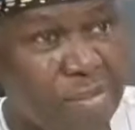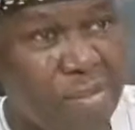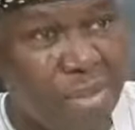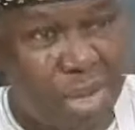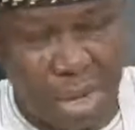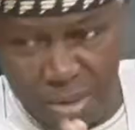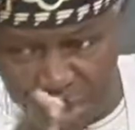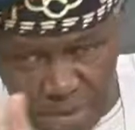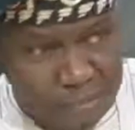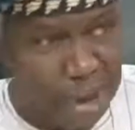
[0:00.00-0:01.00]
then drove
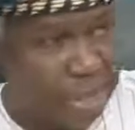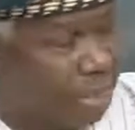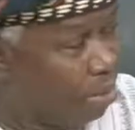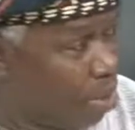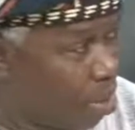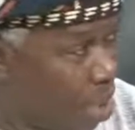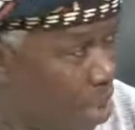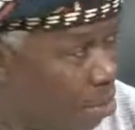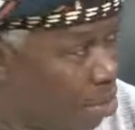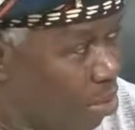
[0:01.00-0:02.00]
myself to Shagamu
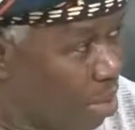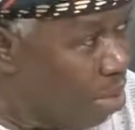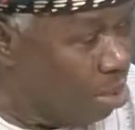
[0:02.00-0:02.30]
to sleep.